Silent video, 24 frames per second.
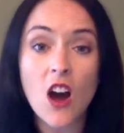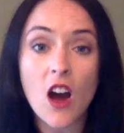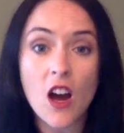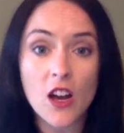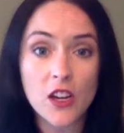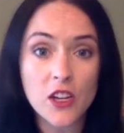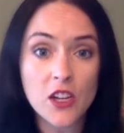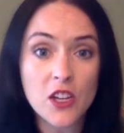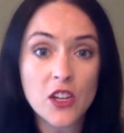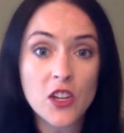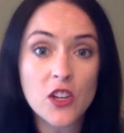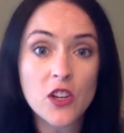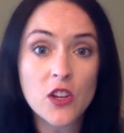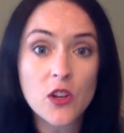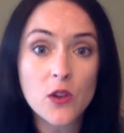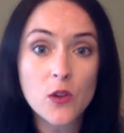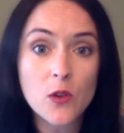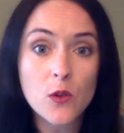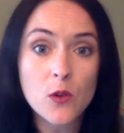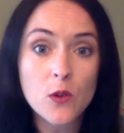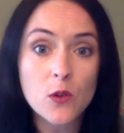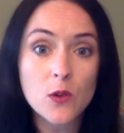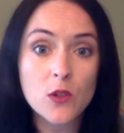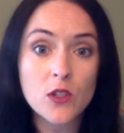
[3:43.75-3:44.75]
a
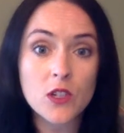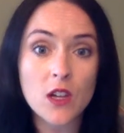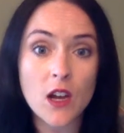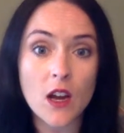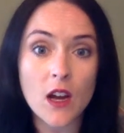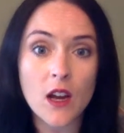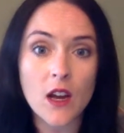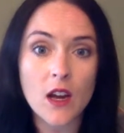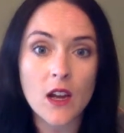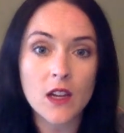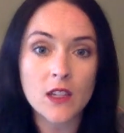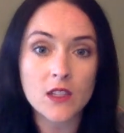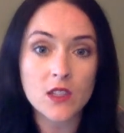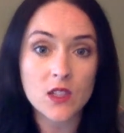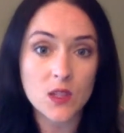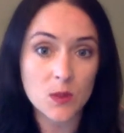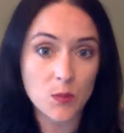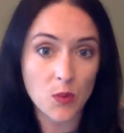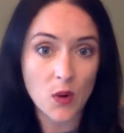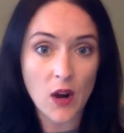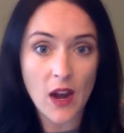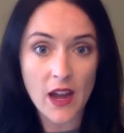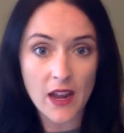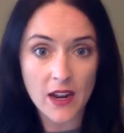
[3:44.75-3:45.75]
huge
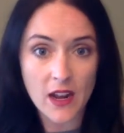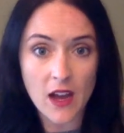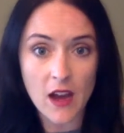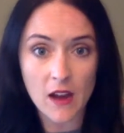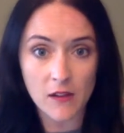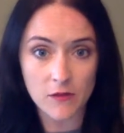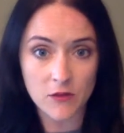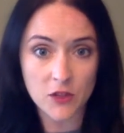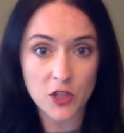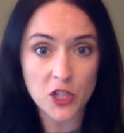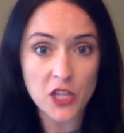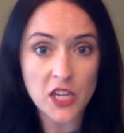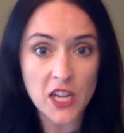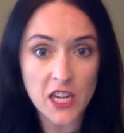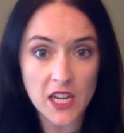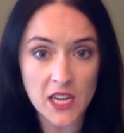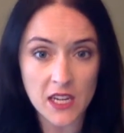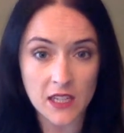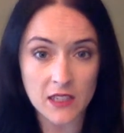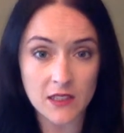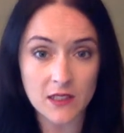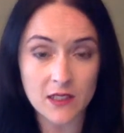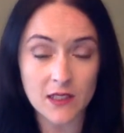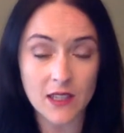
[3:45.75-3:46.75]
spread of
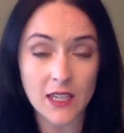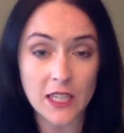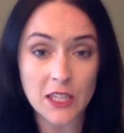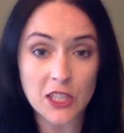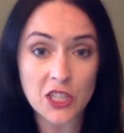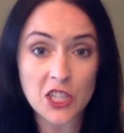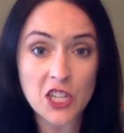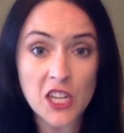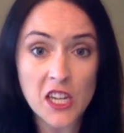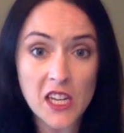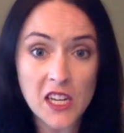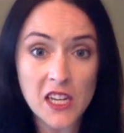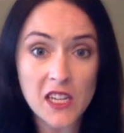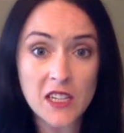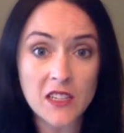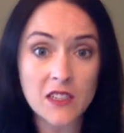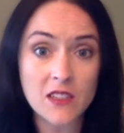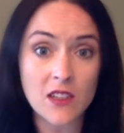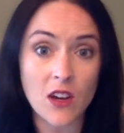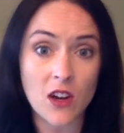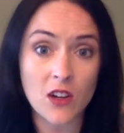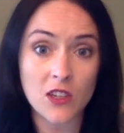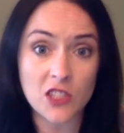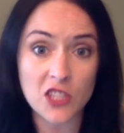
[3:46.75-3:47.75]
cheese, like
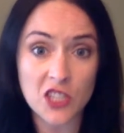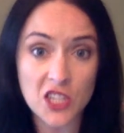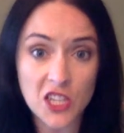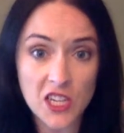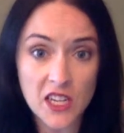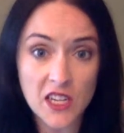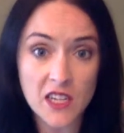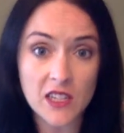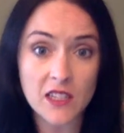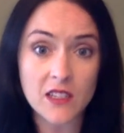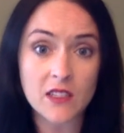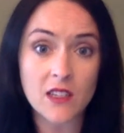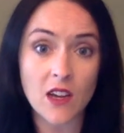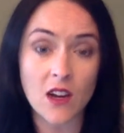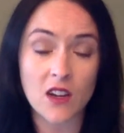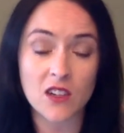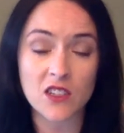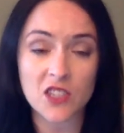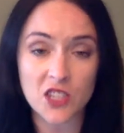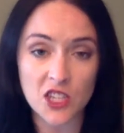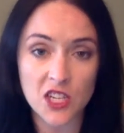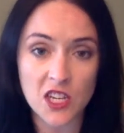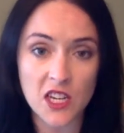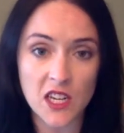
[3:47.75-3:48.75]
cheese on cheese
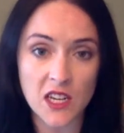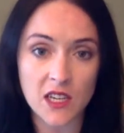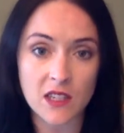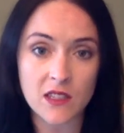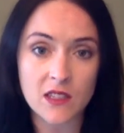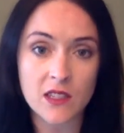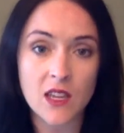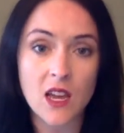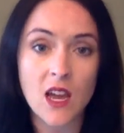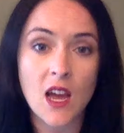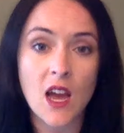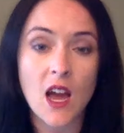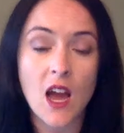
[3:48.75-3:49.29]
on cheese.